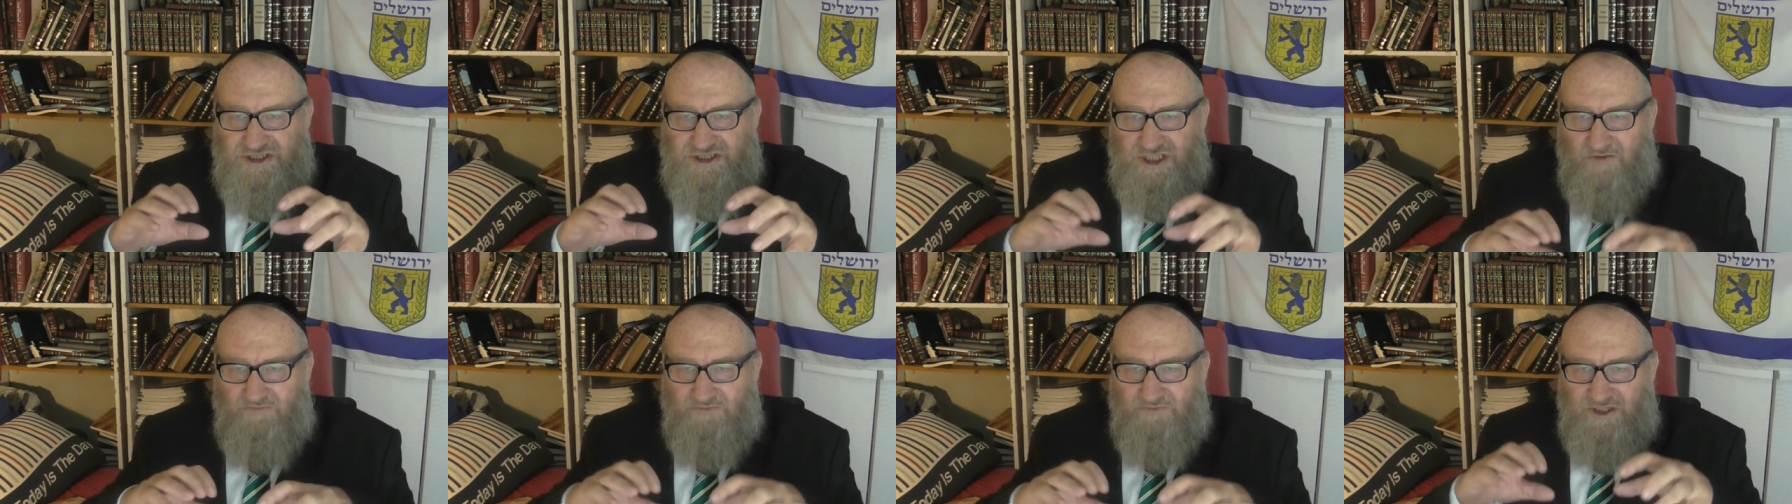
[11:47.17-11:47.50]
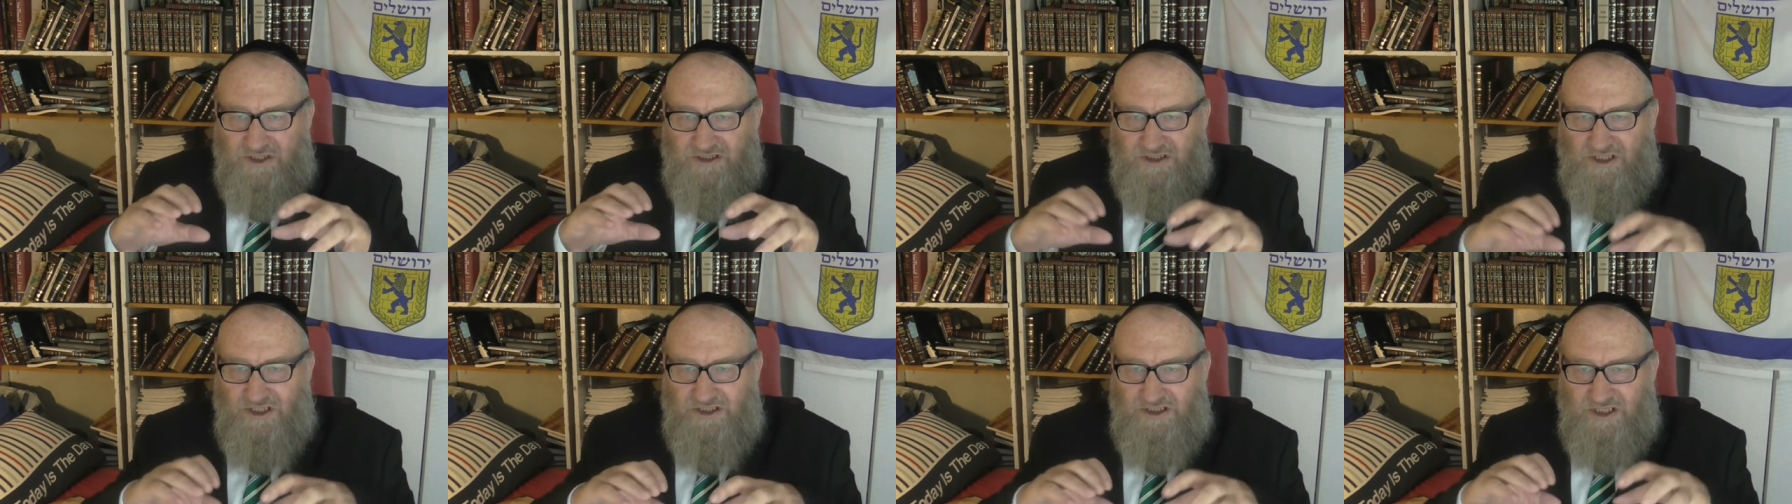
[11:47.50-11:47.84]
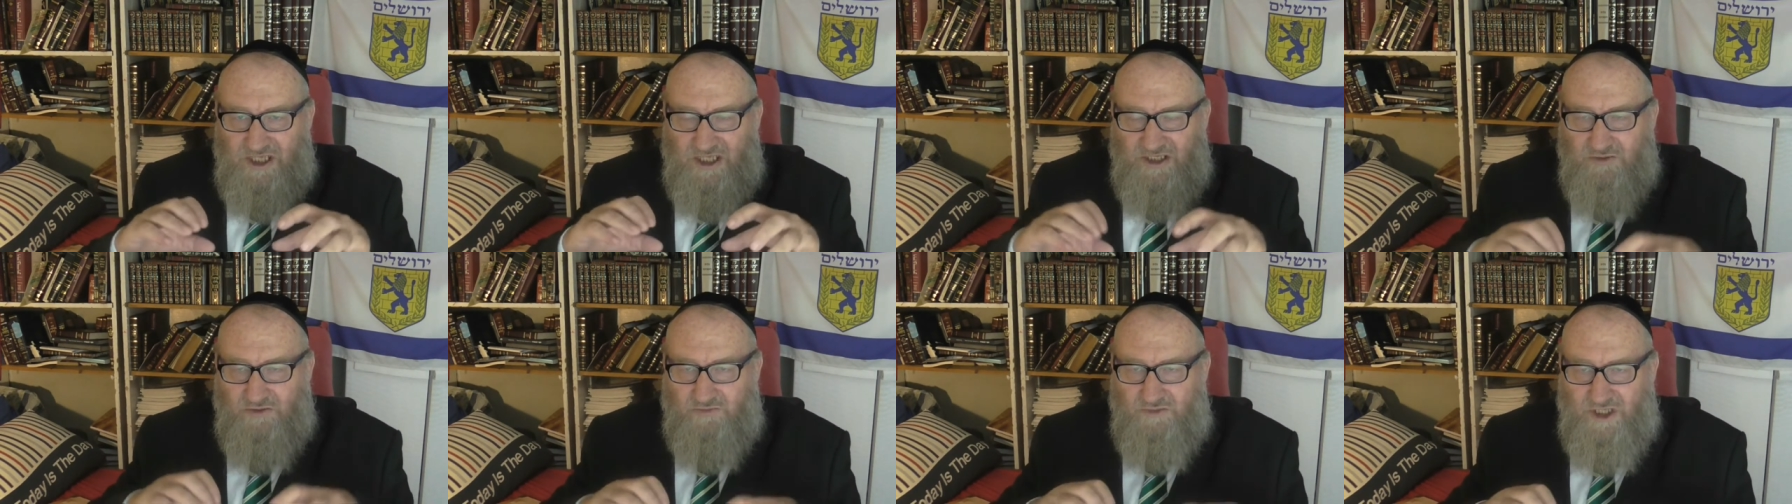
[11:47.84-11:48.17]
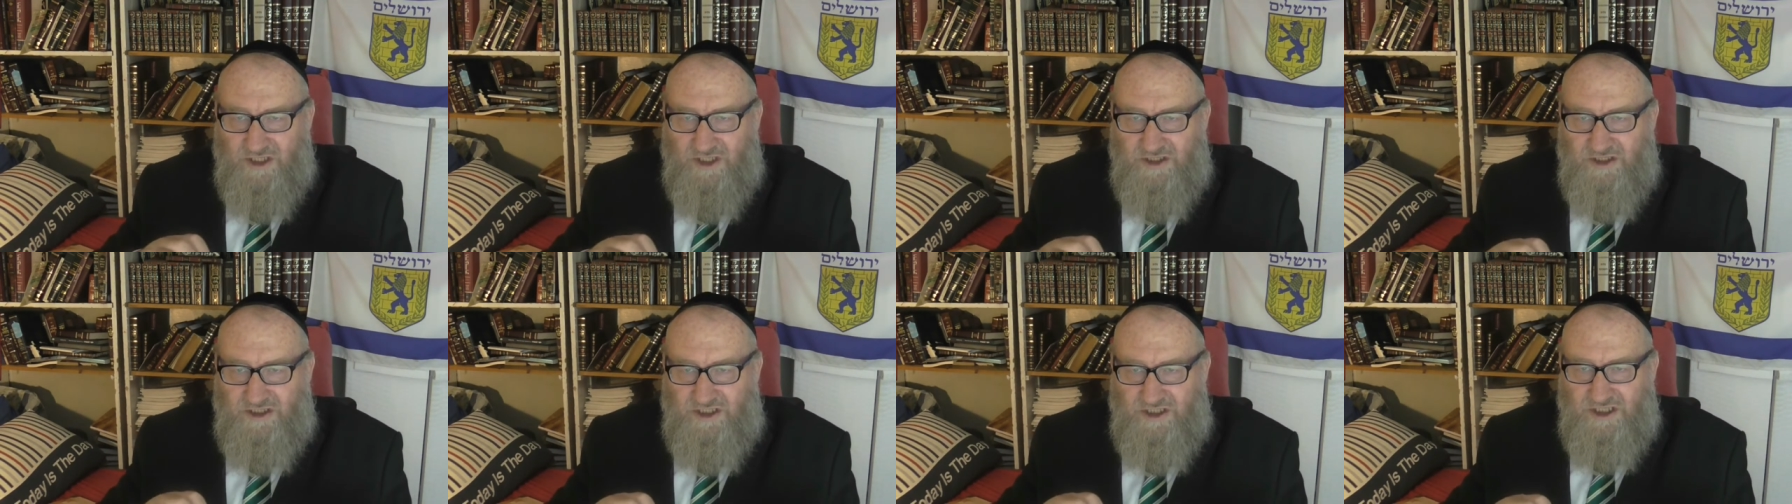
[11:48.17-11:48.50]
something that the other
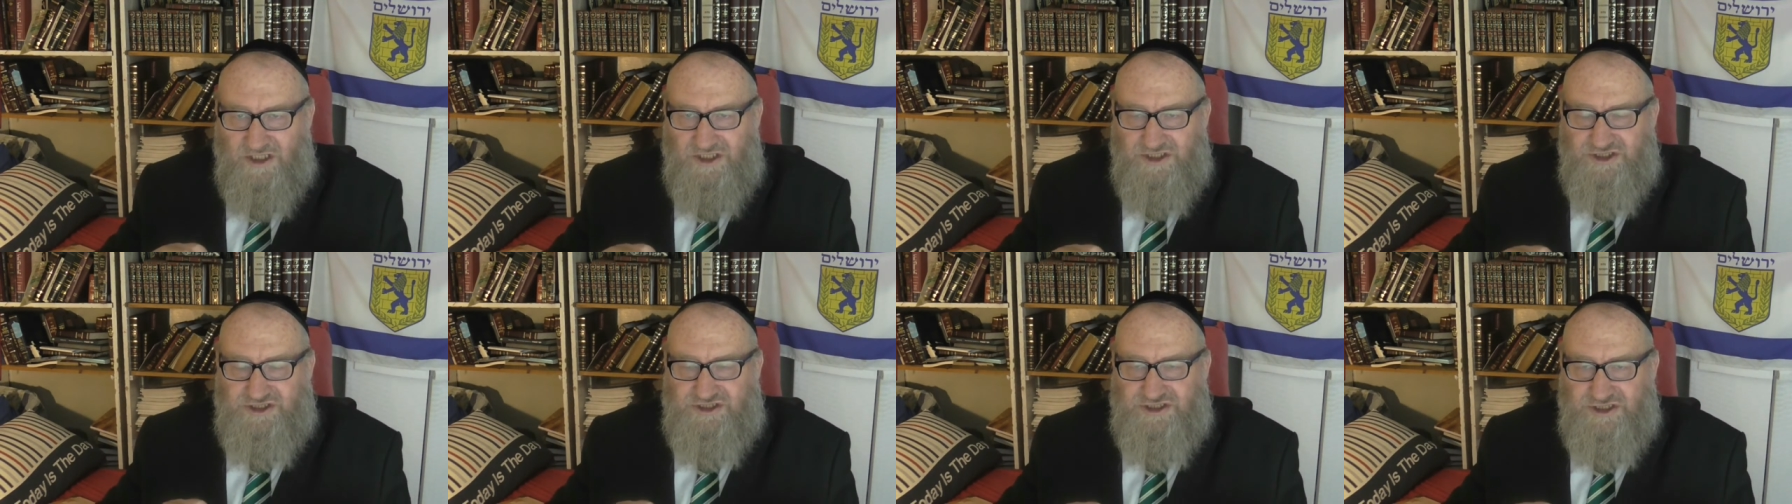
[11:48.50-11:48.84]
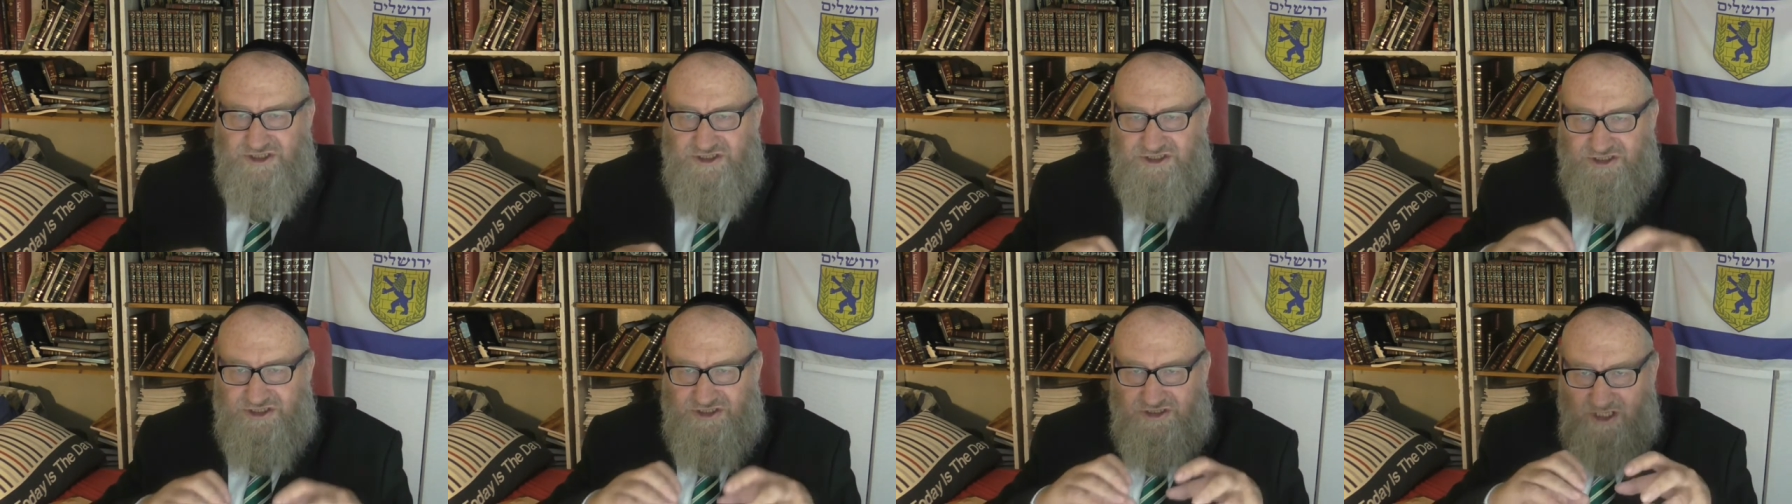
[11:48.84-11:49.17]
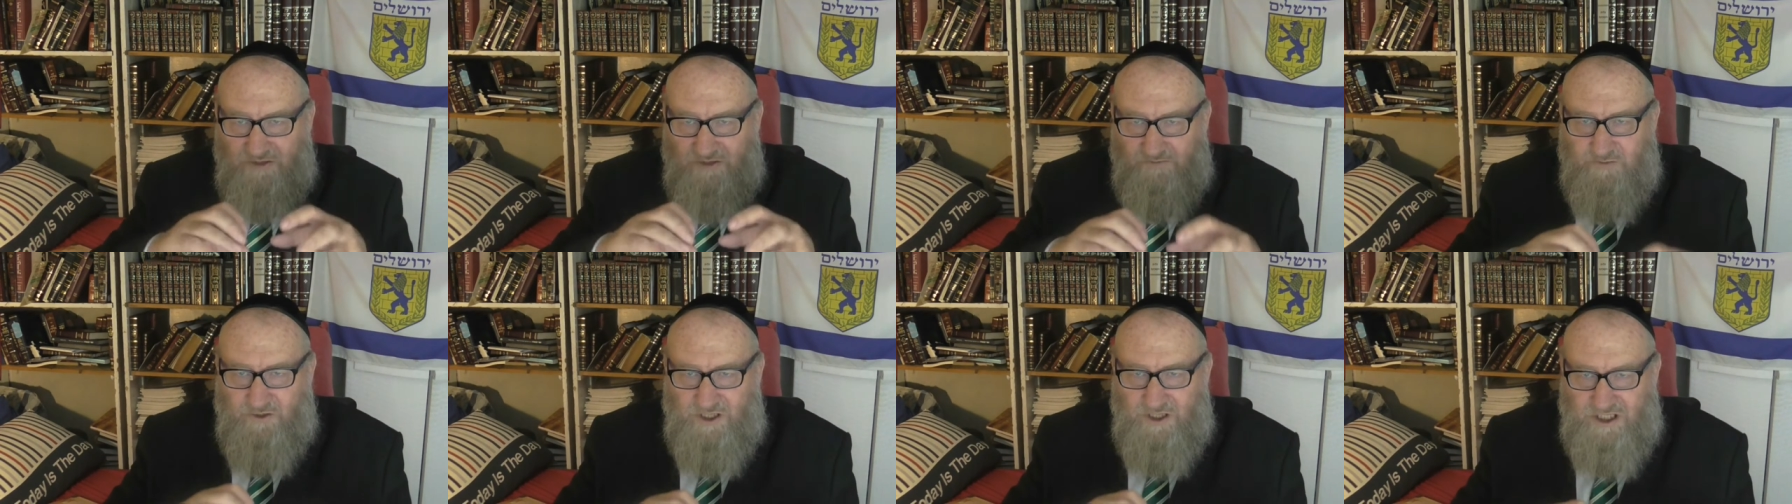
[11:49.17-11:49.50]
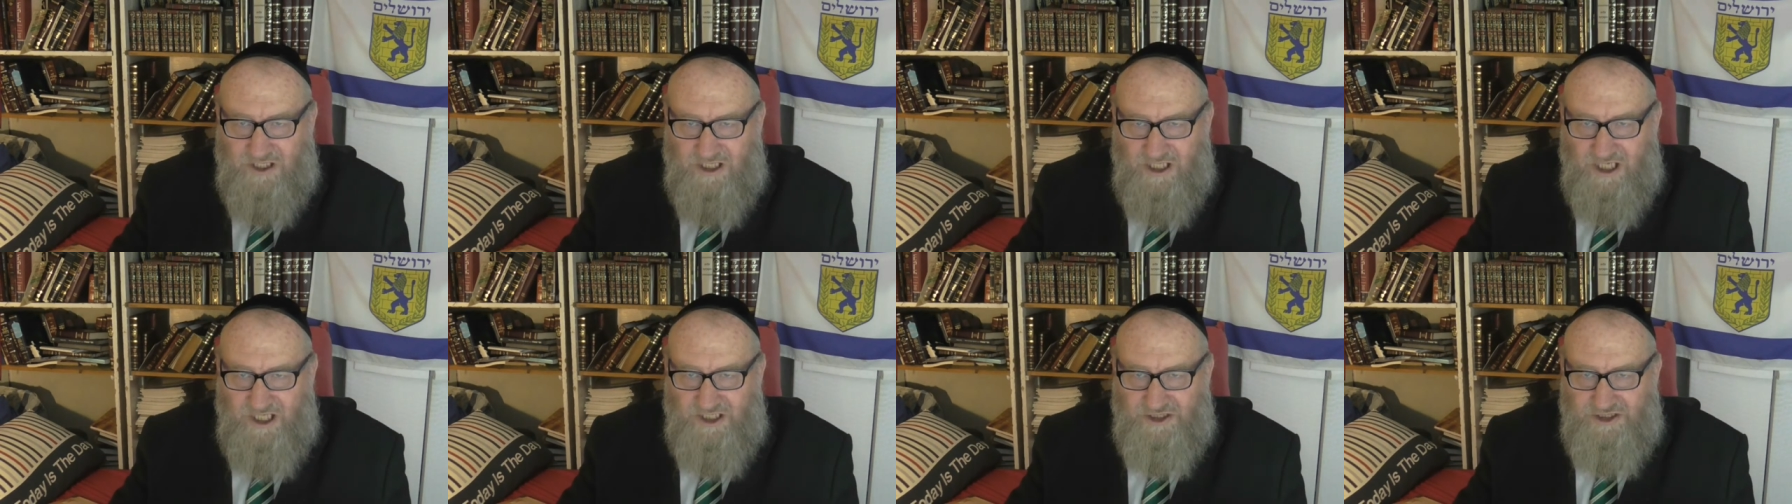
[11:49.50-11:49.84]
one needs. This is
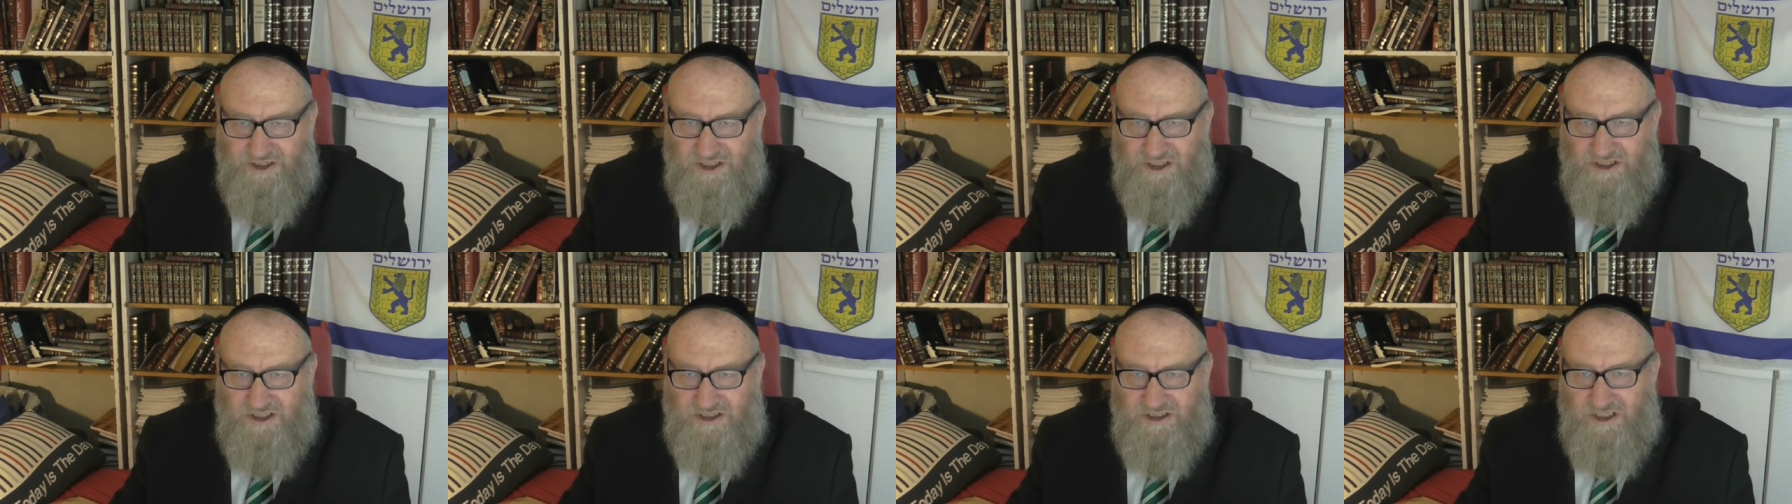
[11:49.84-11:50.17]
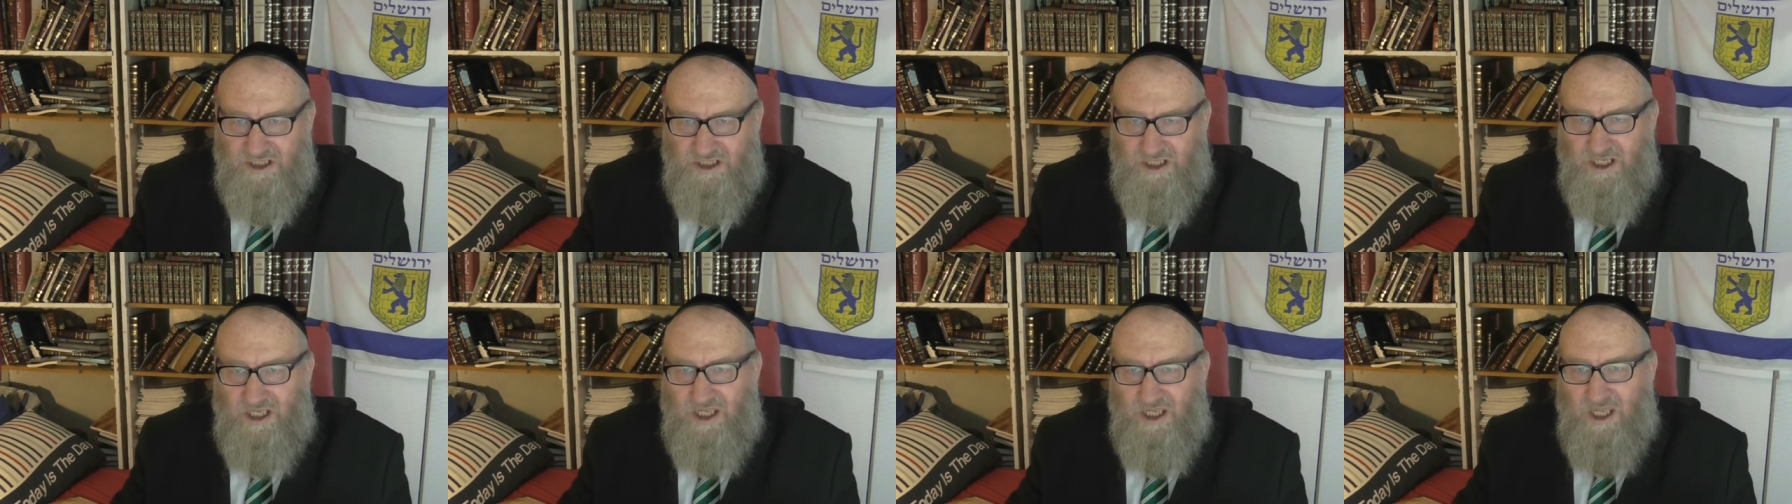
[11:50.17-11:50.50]
replicated.